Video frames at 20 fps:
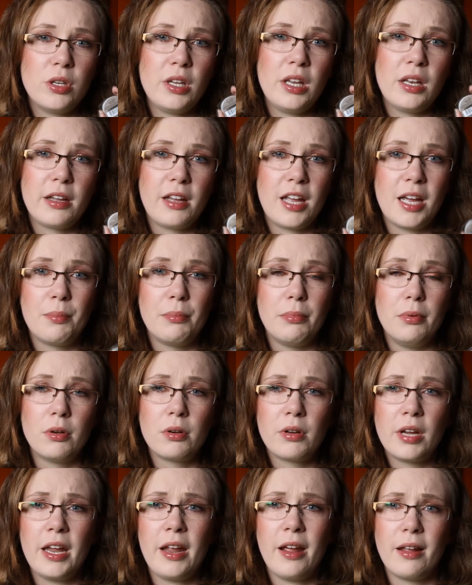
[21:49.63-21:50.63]
and I kept
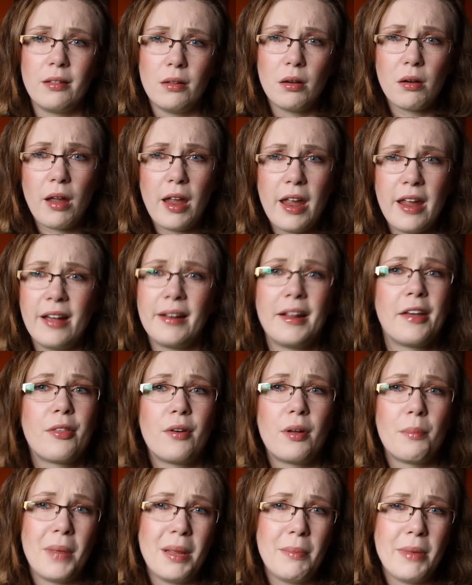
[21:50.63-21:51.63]
looking and looking, and I
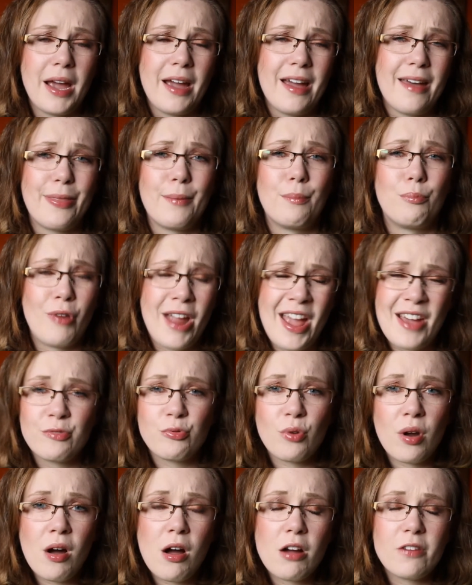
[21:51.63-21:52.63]
thought maybe I had the brand
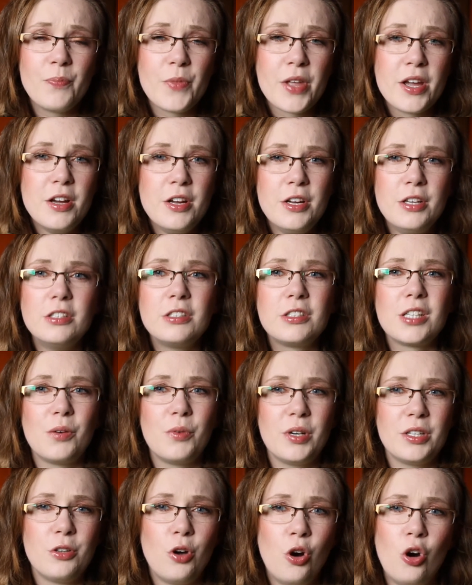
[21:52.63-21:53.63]
wrong. So I
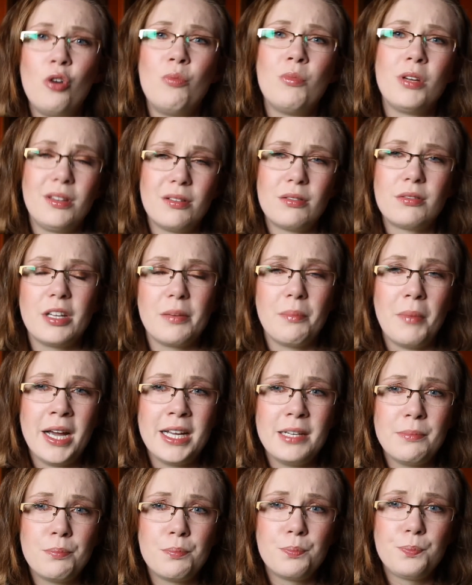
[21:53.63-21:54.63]
went home and looked at my